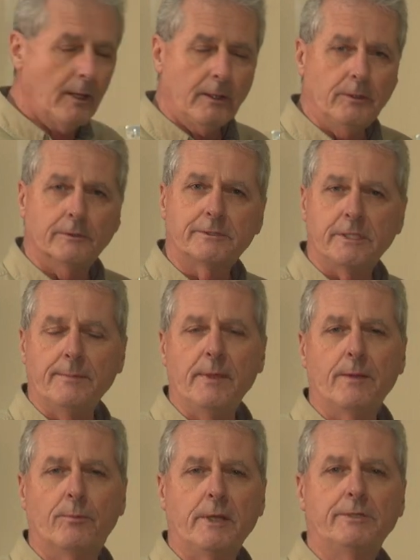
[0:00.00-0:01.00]
You'll see
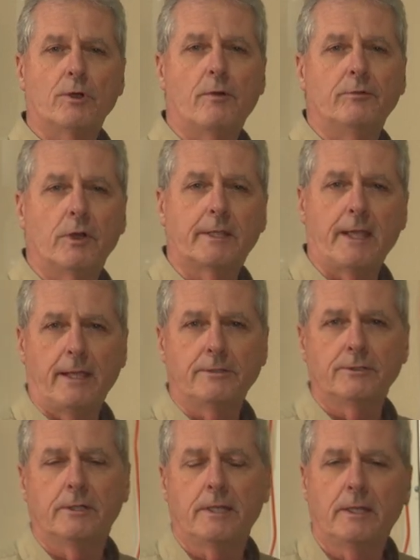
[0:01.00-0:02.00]
me reach over
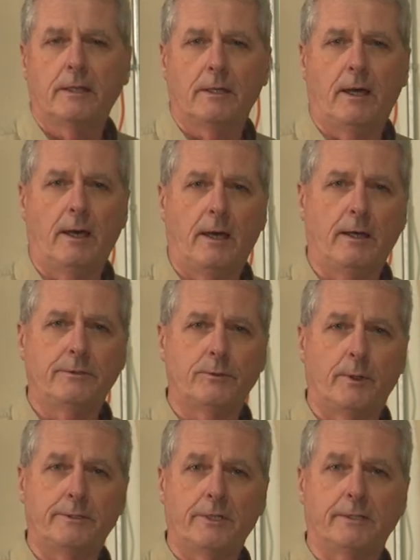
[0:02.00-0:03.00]
occasionally
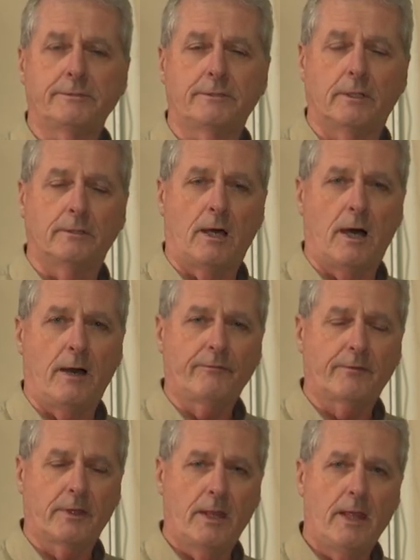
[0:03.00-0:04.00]
to adjust the
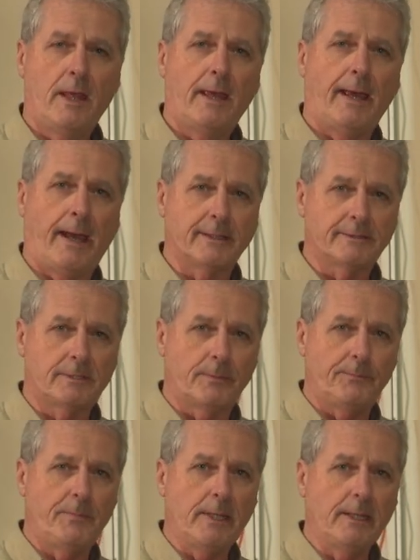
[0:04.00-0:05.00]
loft. As the
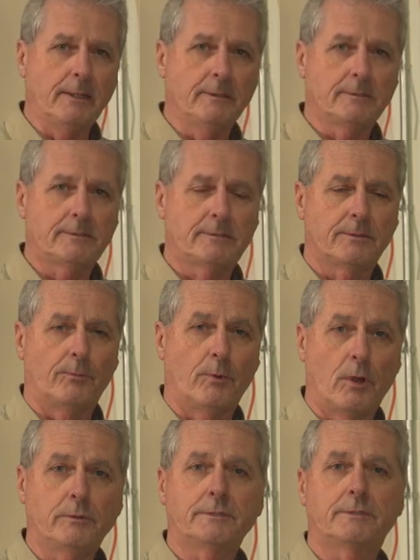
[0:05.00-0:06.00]
beans
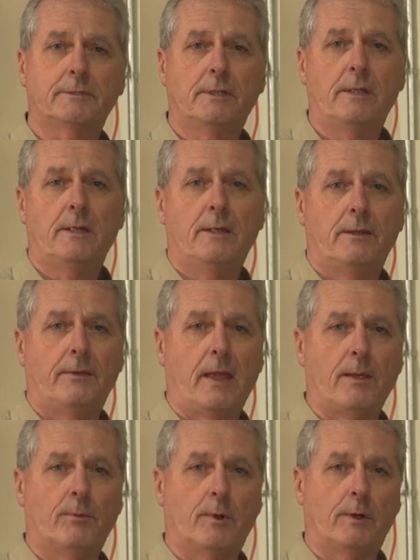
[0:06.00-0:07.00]
roast,
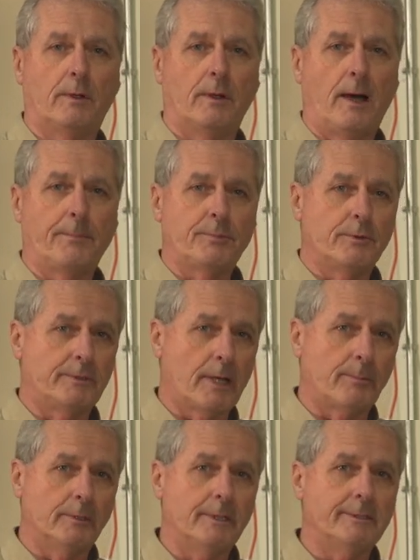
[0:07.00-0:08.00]
they will up to
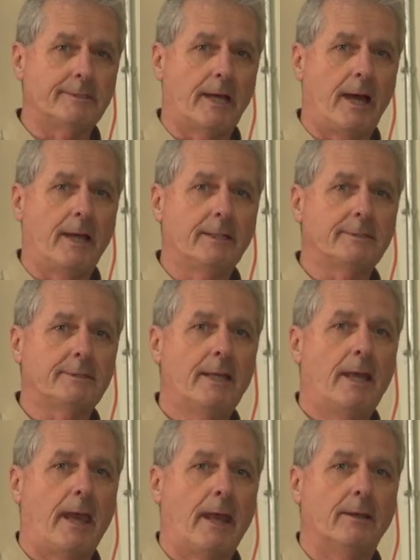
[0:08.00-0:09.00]
double in size
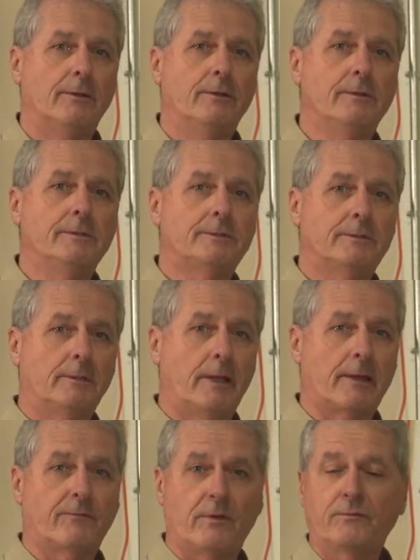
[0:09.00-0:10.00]
and lose
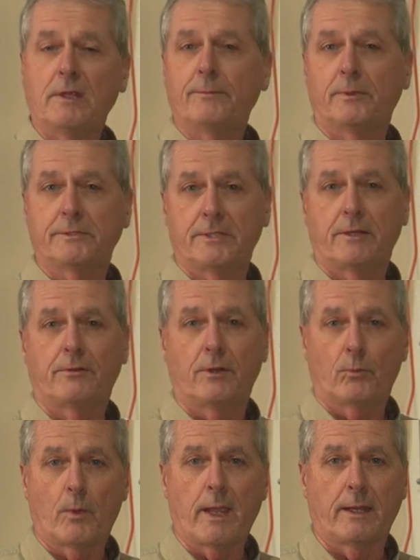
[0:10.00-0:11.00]
like 15% of
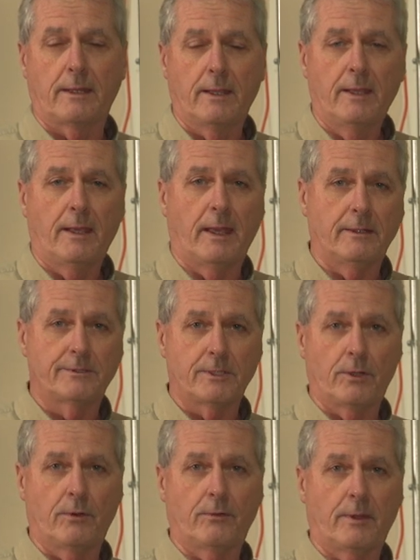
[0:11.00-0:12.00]
their weight. And
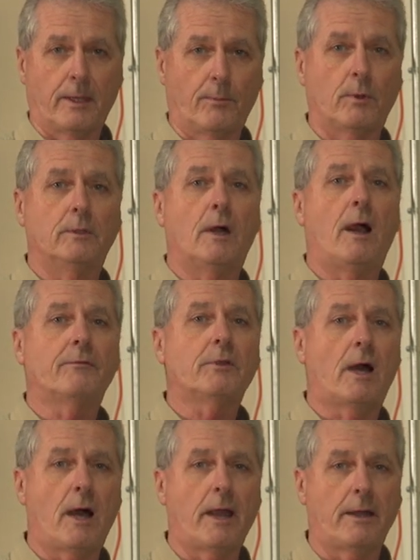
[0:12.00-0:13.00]
so it will loft
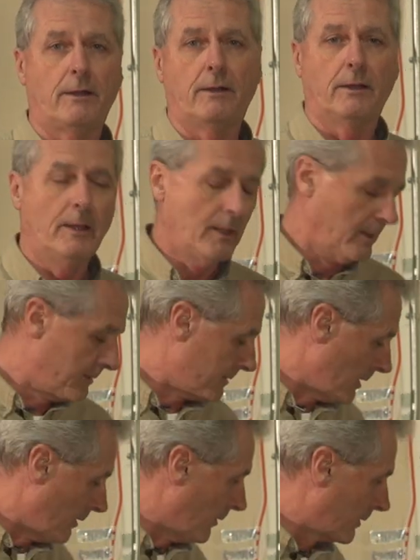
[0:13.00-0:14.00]
higher.
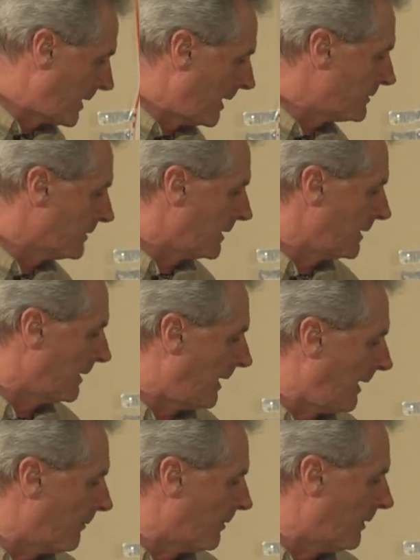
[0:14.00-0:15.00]
So occasionally
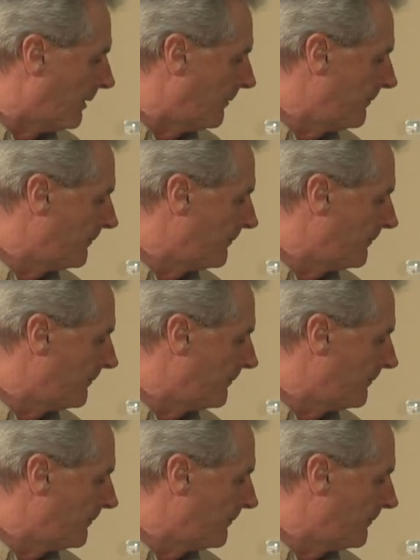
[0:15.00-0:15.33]
I will